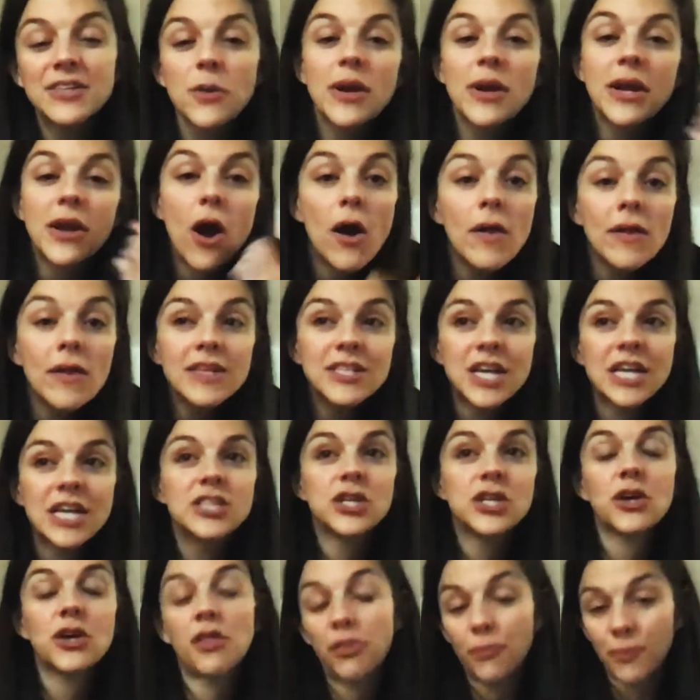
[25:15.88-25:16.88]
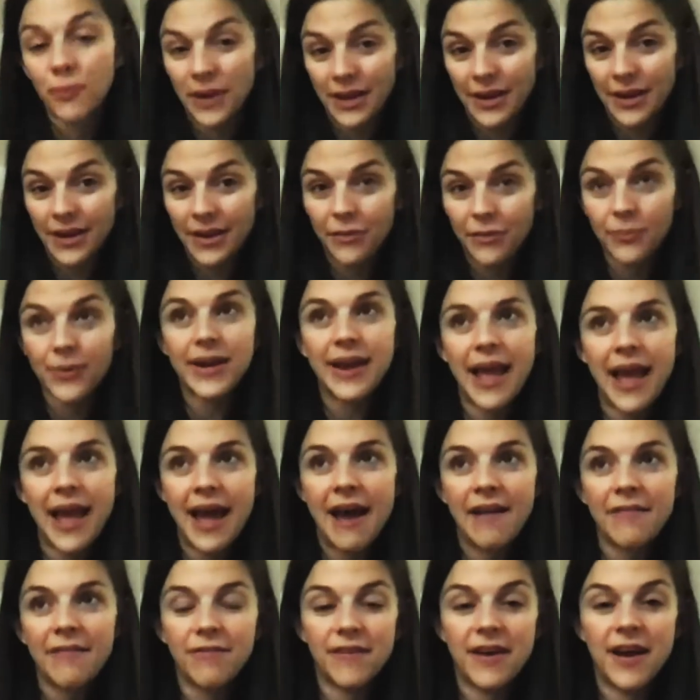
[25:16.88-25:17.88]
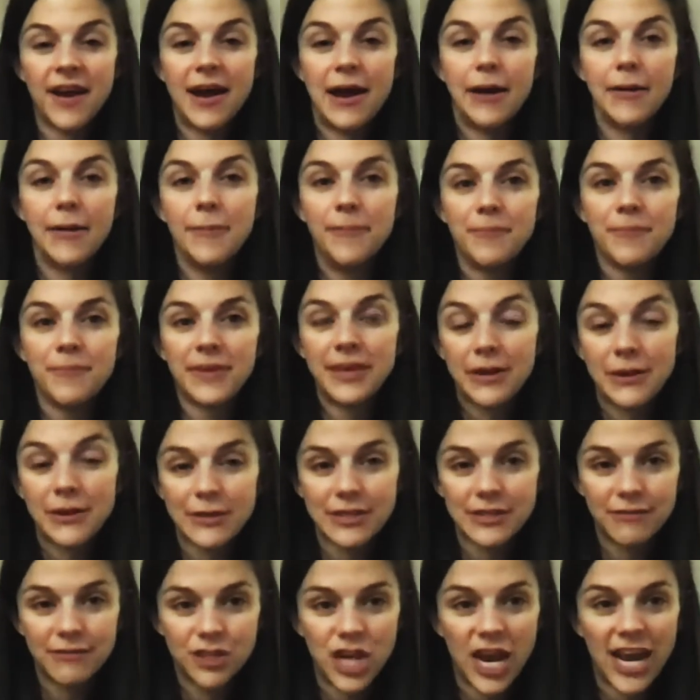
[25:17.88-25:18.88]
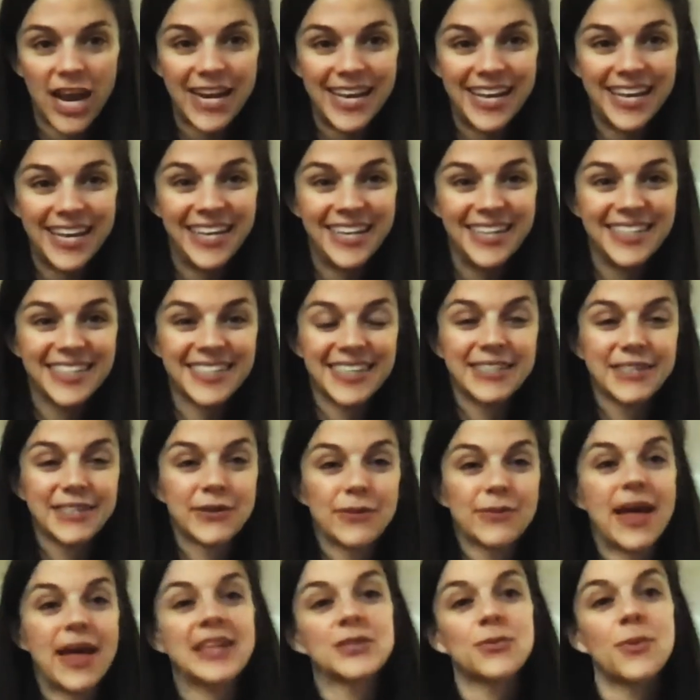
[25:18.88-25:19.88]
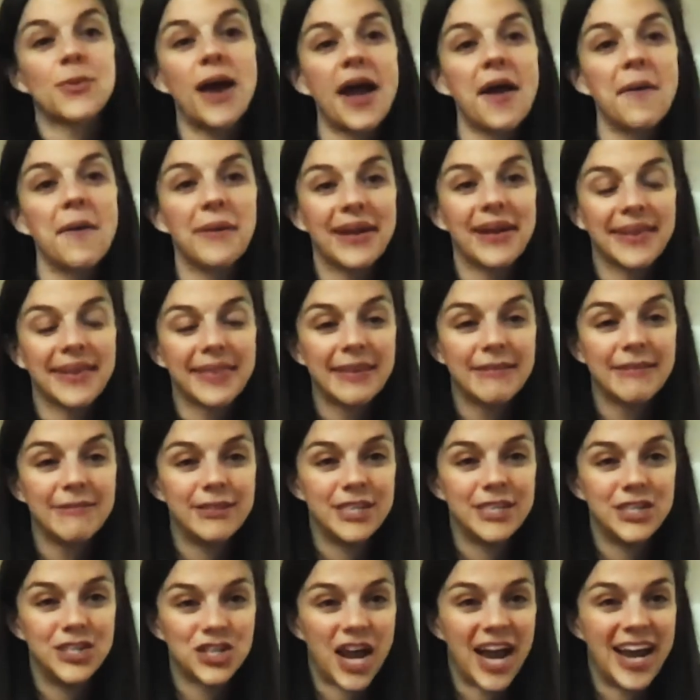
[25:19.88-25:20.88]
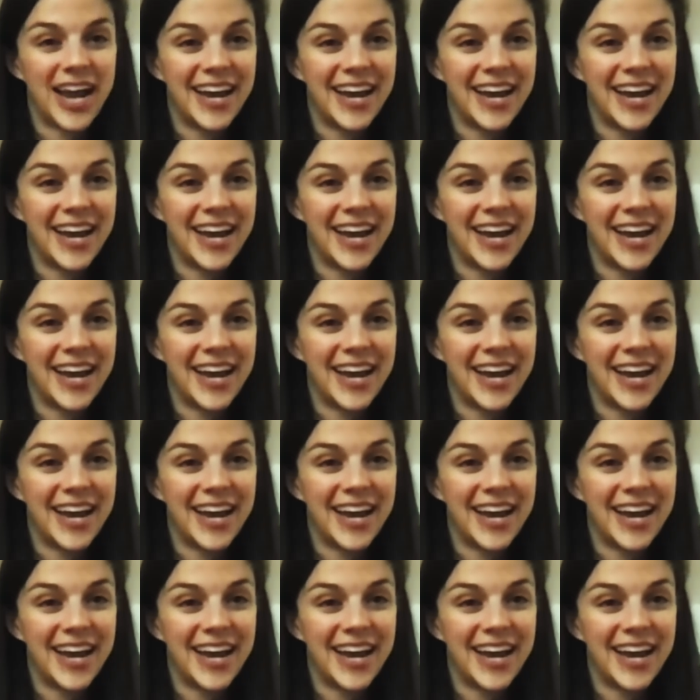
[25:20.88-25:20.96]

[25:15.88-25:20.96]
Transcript: So in college, I took three and a half years of Chinese. And so that's why I went and lived in